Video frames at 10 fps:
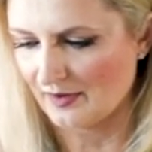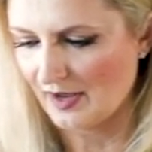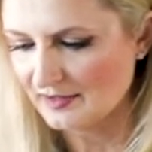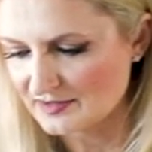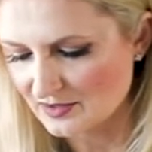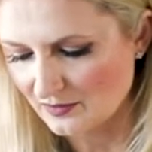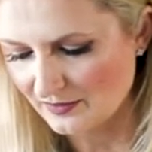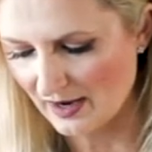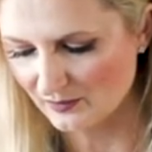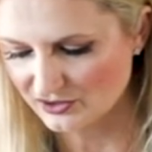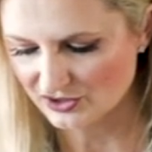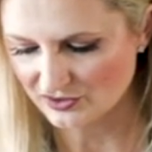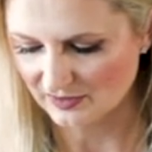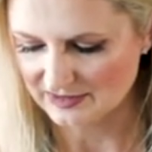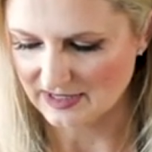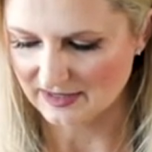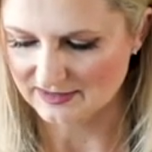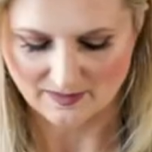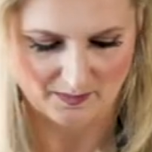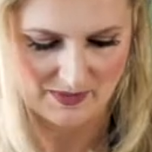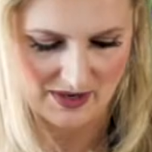Okay, so now we're just gonna take some